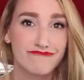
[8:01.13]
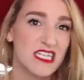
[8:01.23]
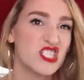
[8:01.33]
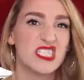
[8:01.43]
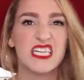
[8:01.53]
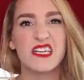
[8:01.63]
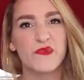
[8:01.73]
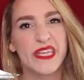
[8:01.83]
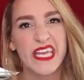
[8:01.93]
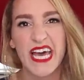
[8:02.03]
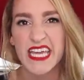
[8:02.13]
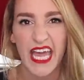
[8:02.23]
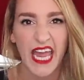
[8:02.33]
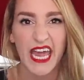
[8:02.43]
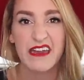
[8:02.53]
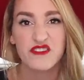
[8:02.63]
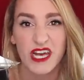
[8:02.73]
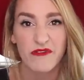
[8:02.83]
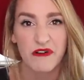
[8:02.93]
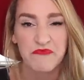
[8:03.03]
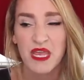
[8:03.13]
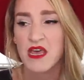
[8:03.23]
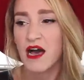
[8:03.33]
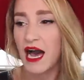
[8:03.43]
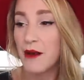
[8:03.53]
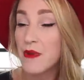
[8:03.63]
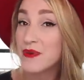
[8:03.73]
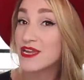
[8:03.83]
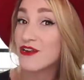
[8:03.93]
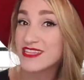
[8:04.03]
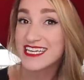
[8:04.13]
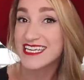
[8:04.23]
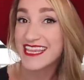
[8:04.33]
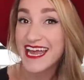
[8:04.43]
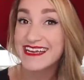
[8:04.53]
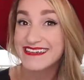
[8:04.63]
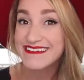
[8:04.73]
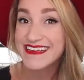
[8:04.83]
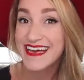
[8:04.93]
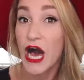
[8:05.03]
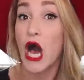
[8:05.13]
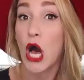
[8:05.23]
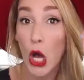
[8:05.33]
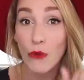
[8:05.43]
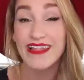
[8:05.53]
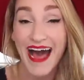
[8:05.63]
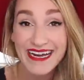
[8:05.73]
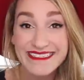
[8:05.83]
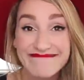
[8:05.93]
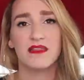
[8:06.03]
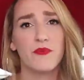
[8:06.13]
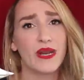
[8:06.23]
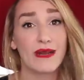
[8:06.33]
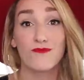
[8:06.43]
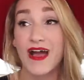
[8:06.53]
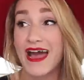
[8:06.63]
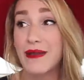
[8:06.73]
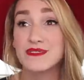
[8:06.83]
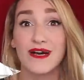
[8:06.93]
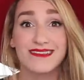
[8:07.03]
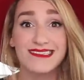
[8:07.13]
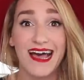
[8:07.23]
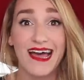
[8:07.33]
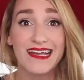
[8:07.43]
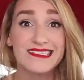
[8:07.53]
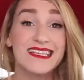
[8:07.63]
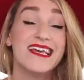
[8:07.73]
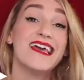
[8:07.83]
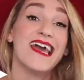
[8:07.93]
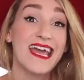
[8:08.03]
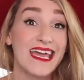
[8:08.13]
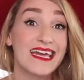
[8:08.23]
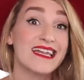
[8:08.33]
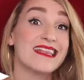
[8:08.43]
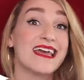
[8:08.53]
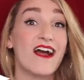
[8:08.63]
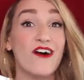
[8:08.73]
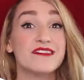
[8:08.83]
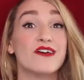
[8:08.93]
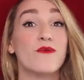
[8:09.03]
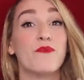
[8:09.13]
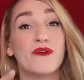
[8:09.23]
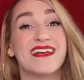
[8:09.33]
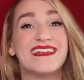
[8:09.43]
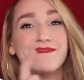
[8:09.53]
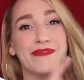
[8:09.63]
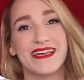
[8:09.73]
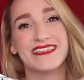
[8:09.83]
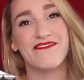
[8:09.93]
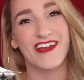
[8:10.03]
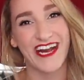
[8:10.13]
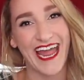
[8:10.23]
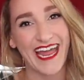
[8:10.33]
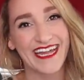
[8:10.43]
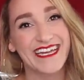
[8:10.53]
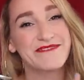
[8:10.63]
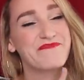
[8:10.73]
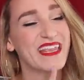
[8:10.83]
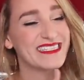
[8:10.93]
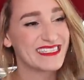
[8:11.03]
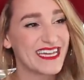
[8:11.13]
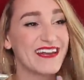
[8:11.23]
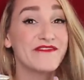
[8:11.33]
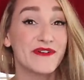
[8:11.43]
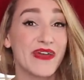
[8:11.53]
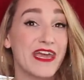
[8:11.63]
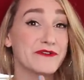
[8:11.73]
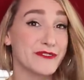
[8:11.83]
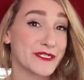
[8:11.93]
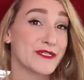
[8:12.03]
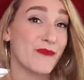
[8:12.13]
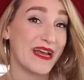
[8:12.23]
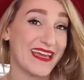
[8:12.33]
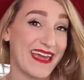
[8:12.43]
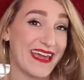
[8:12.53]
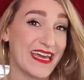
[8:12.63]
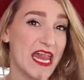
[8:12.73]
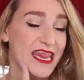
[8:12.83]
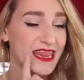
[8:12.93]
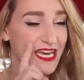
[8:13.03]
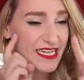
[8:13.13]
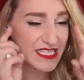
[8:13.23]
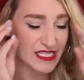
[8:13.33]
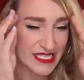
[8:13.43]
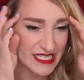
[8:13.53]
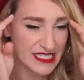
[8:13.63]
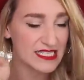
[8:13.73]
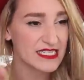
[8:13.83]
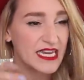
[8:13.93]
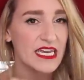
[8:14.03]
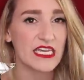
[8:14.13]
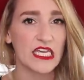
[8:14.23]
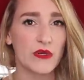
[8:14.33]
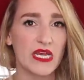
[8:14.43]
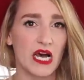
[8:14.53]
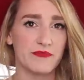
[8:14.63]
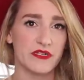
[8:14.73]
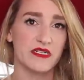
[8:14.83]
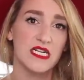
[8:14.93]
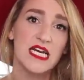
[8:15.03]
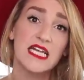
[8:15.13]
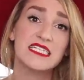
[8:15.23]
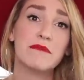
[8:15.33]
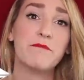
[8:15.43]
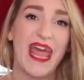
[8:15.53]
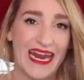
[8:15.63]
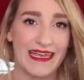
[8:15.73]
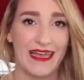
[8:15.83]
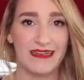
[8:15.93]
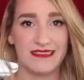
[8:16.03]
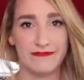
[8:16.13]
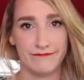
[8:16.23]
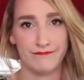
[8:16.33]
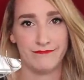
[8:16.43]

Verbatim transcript: They just didn't really like cake in general. But you know what they did like? A whole lot. They put it in rhymes, on signs, and they also put it in place of their cake. Instead of doing a traditional wedding cake, this stinking cutie couple did pancakes.